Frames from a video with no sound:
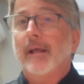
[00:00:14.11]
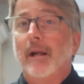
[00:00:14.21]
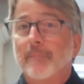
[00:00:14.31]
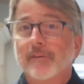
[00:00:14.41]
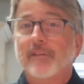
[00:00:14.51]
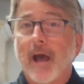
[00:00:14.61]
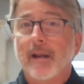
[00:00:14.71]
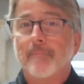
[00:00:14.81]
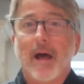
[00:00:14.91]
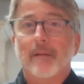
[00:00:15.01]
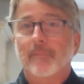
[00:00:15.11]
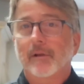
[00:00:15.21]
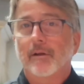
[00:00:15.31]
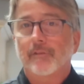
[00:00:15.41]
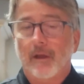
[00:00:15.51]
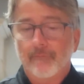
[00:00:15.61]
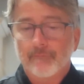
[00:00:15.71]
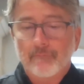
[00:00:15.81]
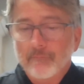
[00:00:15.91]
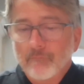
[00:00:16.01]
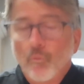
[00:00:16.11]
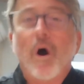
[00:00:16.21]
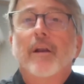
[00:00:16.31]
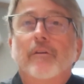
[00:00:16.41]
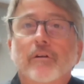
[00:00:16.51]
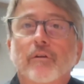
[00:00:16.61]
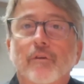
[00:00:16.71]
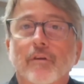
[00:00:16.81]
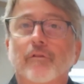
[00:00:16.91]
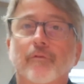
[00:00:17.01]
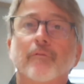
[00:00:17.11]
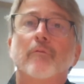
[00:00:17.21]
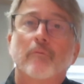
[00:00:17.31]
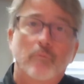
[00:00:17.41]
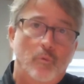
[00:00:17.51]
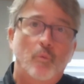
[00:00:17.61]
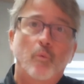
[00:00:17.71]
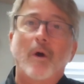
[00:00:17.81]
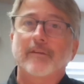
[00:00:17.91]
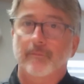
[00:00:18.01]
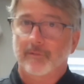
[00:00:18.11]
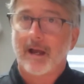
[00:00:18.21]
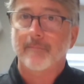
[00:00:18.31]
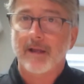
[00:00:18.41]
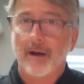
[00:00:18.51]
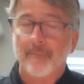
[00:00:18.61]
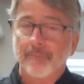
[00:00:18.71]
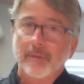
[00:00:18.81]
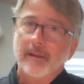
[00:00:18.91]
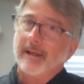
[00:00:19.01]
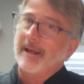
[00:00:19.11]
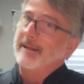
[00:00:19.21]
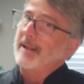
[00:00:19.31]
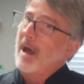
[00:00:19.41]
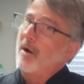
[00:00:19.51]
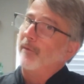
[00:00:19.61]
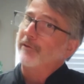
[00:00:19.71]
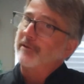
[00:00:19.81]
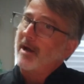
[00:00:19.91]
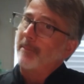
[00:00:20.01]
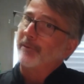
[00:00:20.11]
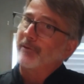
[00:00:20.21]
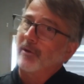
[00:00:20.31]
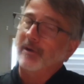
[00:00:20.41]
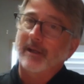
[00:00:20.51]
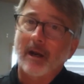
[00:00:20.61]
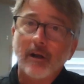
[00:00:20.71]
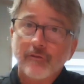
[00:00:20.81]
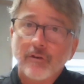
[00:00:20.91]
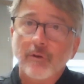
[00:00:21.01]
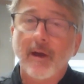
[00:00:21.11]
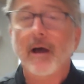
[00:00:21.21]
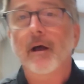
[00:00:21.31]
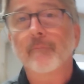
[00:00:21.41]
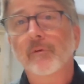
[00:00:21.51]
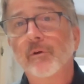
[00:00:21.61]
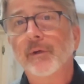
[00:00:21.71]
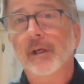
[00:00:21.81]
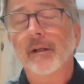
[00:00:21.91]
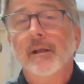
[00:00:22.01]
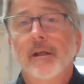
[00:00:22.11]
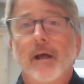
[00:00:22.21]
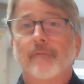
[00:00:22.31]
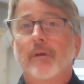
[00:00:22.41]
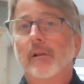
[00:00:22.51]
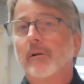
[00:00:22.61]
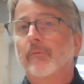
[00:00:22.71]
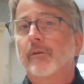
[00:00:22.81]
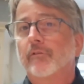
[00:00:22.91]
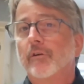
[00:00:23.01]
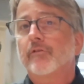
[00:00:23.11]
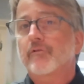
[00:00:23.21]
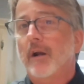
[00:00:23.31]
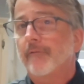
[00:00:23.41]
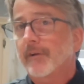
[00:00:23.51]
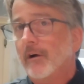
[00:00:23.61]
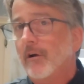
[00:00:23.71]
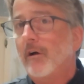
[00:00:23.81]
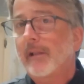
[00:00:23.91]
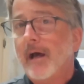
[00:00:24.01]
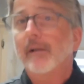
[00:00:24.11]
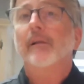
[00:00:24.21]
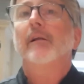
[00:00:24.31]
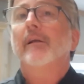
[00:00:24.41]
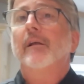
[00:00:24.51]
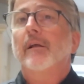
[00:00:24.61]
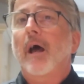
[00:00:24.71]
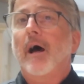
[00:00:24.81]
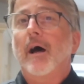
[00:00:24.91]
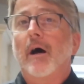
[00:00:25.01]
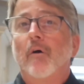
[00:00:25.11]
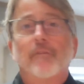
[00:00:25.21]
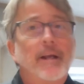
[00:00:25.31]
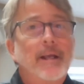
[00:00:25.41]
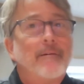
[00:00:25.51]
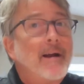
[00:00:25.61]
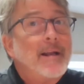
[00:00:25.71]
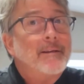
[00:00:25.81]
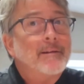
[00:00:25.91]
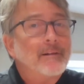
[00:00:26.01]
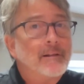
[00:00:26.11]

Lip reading: And I'm excited about it because I've wanted to do this quite some time now. And now is the opportunity. And I'm going to show you how I'm doing it. I've done a little research, trying to figure it all out. Hopefully I get it right.